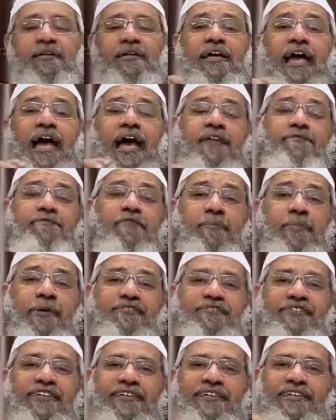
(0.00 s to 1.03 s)
And if a
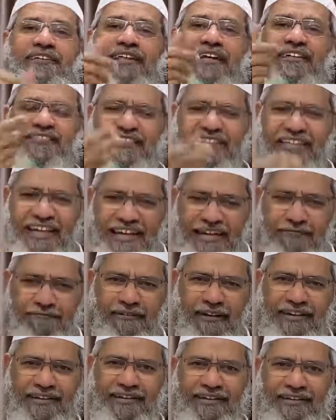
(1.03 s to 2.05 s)
person doesn't get
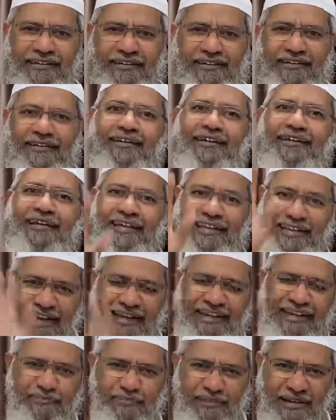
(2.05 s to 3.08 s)
infected, yet
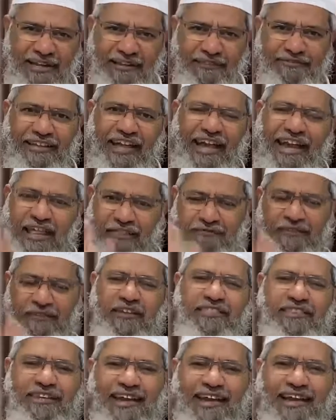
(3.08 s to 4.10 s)
he believes and has faith
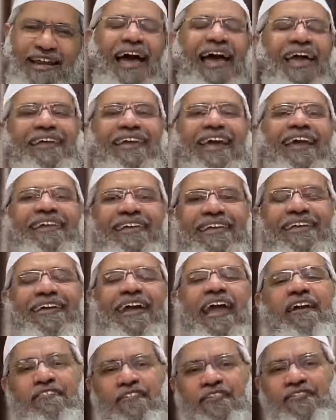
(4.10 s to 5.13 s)
in Allah, yet he
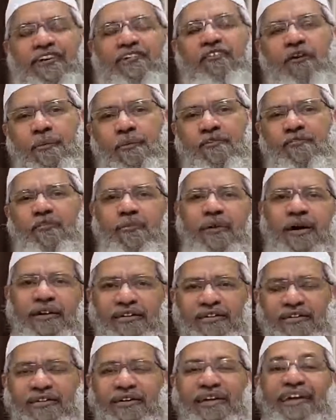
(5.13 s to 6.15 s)
gets the Sawaab of a martyr.
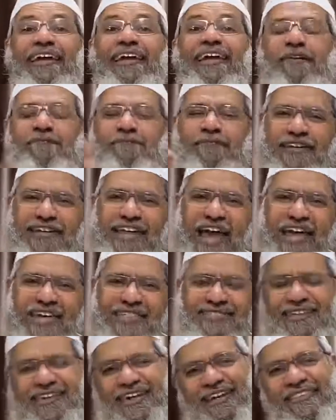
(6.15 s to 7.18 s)
If he dies
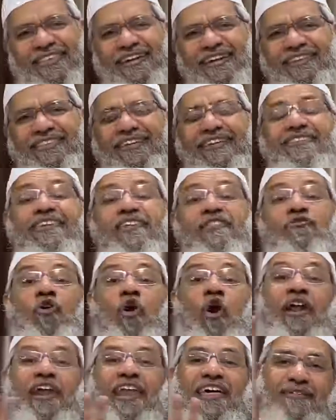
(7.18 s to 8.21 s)
in another hadith, he's
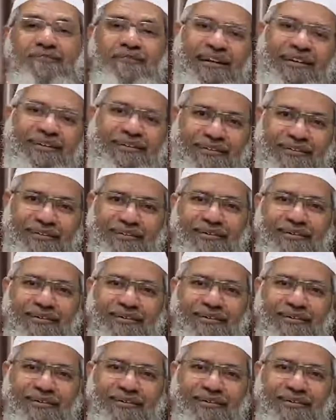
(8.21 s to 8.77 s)
called as a martyr.